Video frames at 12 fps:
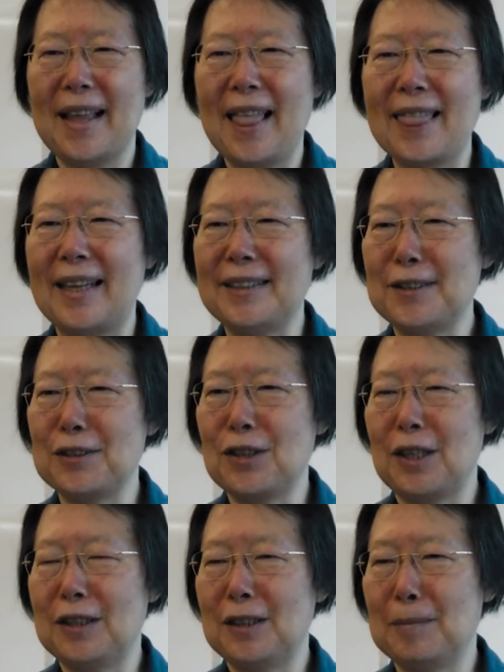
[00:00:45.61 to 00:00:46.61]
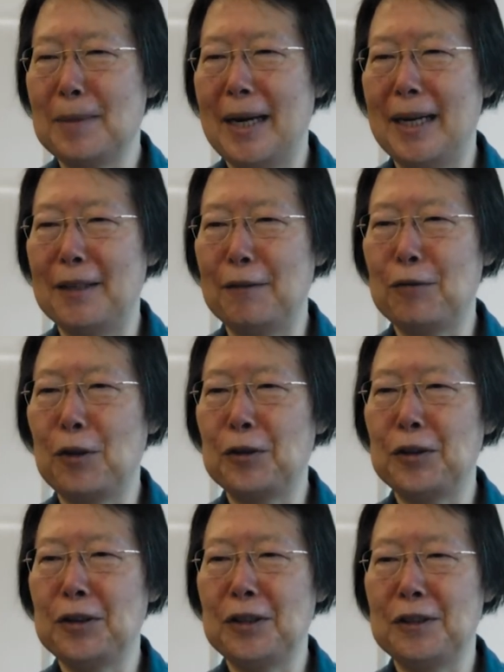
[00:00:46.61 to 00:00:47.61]
That started my
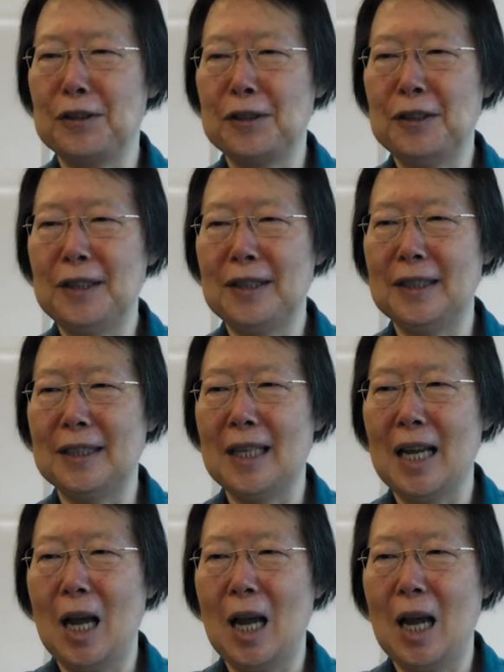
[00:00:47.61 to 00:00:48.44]
40-year journey